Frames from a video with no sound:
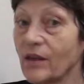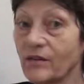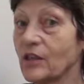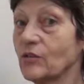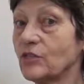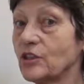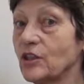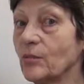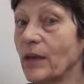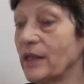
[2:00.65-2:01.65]
the
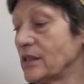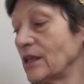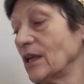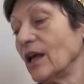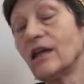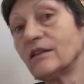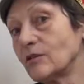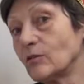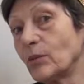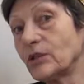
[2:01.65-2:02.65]
original painting and the
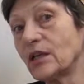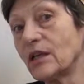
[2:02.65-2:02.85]
robotic